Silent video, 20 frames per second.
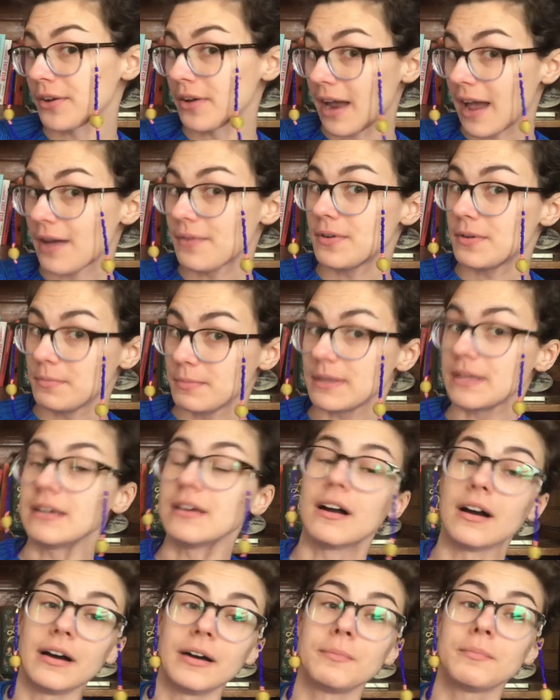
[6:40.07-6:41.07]
have it be
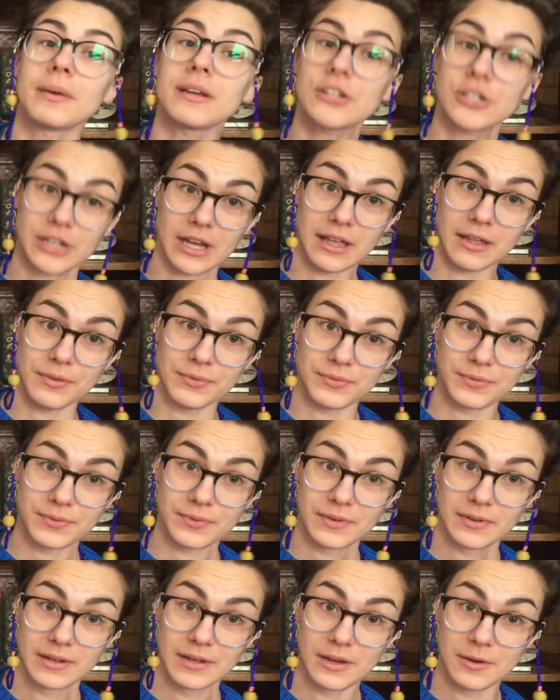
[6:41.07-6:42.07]
on my shelf
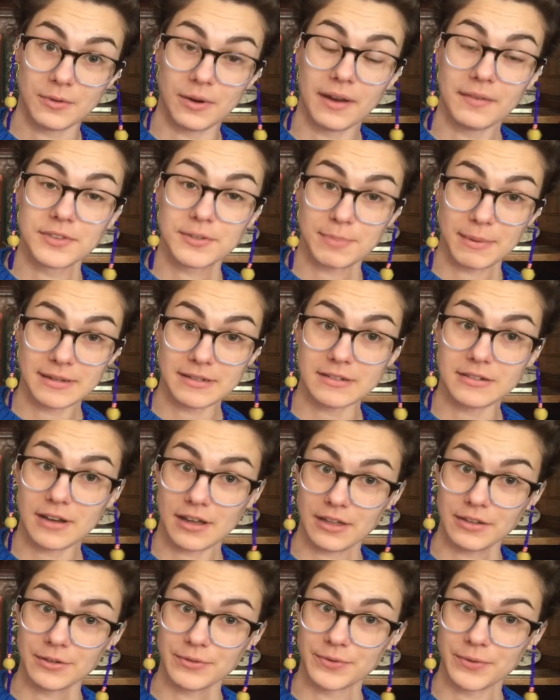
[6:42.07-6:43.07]
where I've spent a
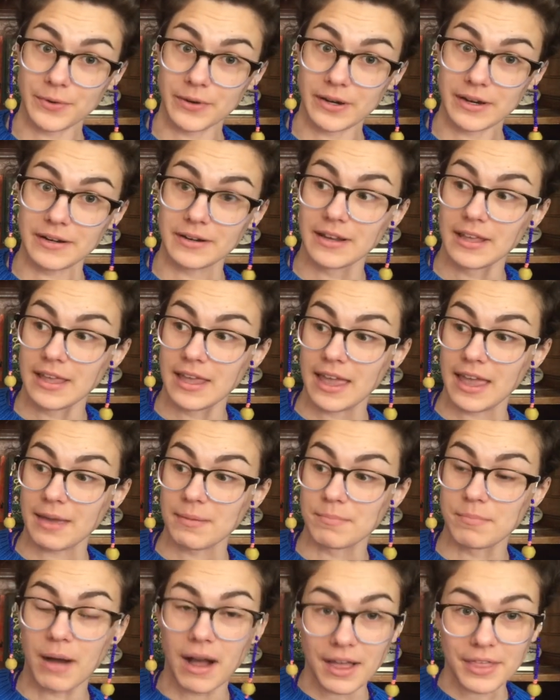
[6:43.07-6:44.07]
dollar for it,
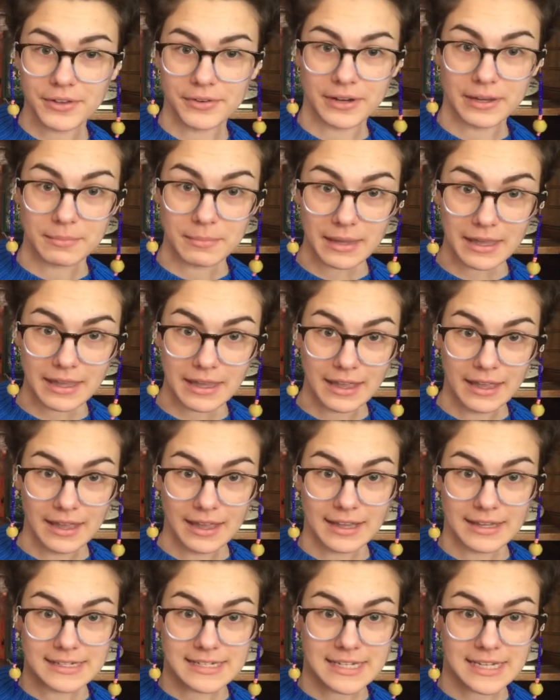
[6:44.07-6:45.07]
bothering me
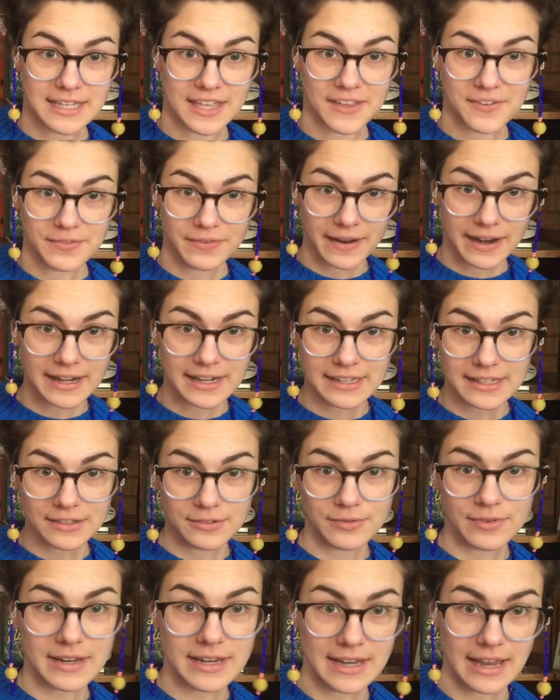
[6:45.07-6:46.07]
until I finally
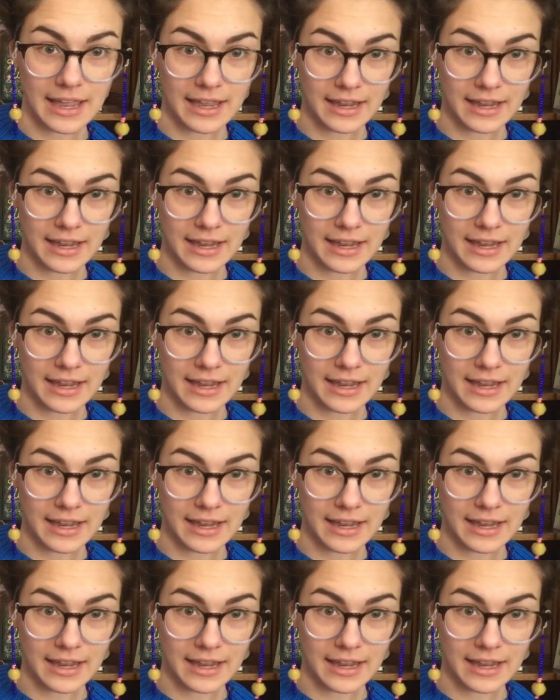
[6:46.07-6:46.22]
read it